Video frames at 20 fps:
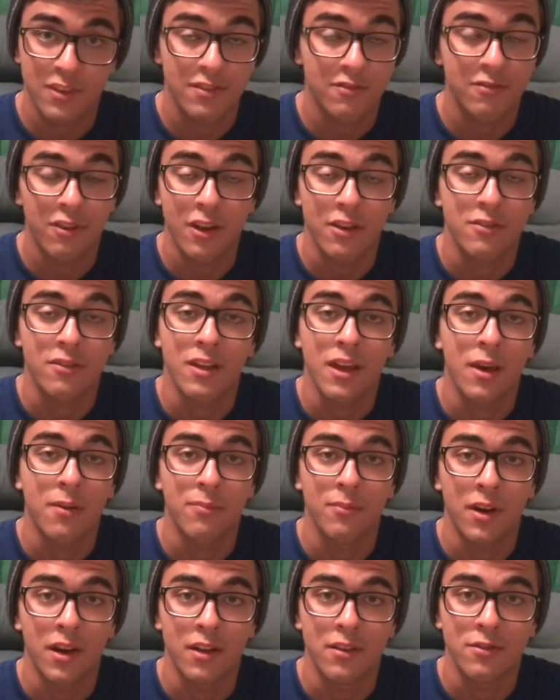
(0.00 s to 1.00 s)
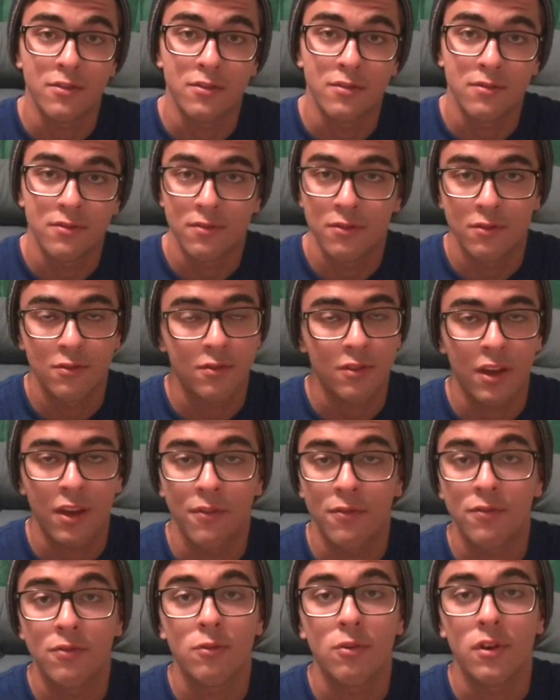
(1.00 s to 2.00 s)
try to
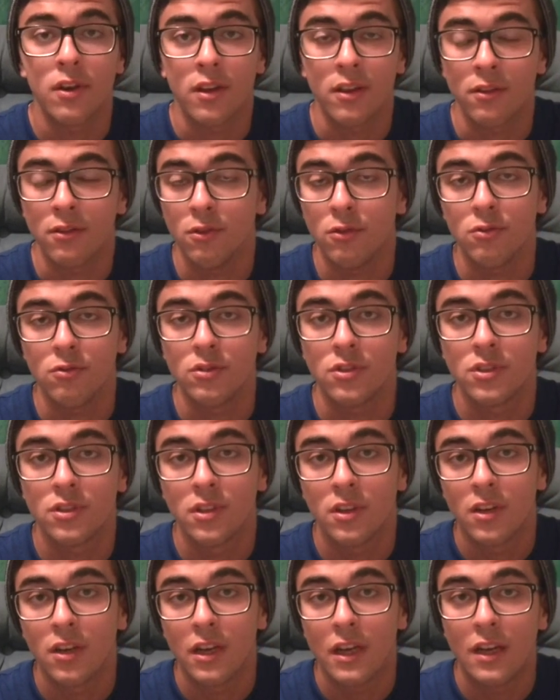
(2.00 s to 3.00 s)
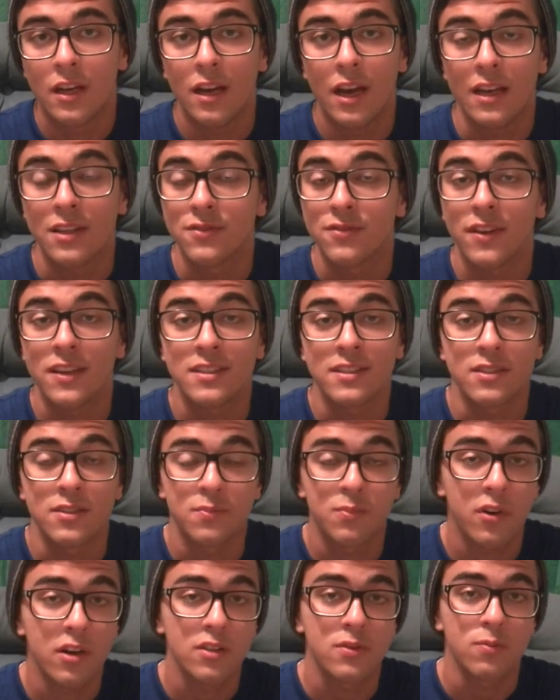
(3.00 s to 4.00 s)
get fluent in Dutch as fast
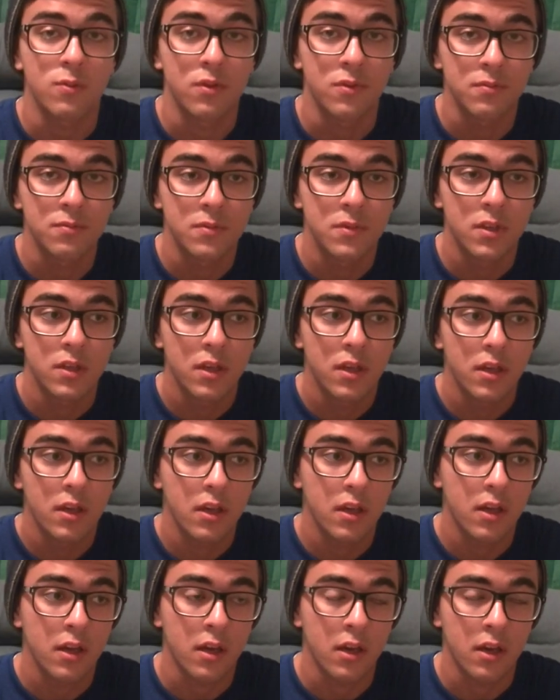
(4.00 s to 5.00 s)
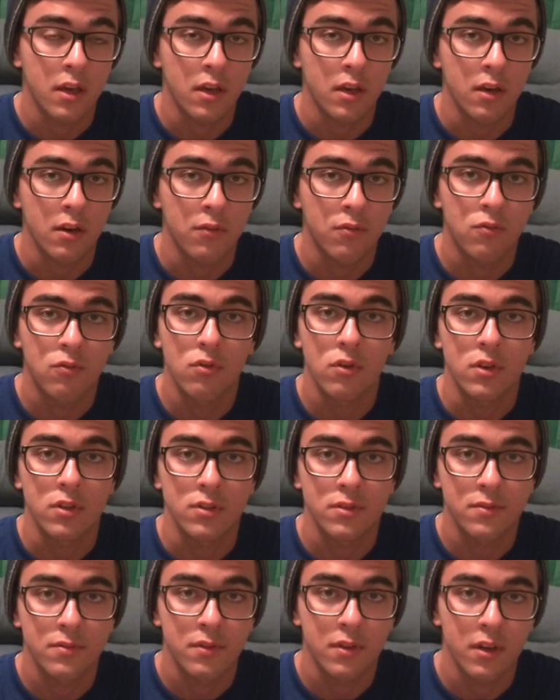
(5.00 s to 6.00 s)
as possible. And of
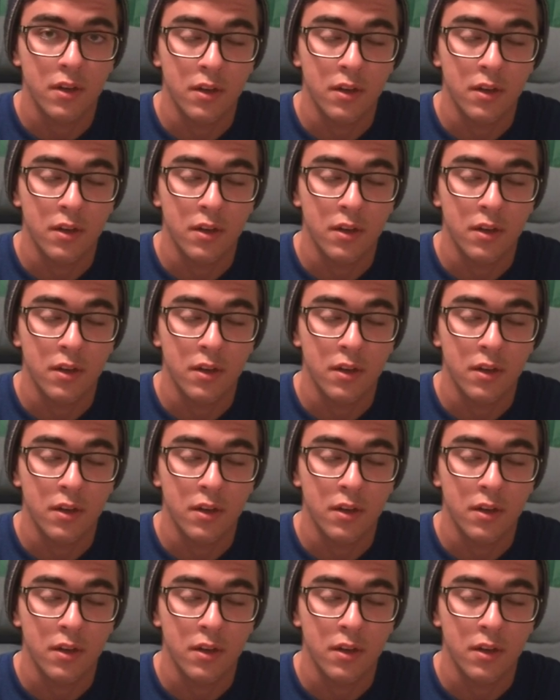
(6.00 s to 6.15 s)
course,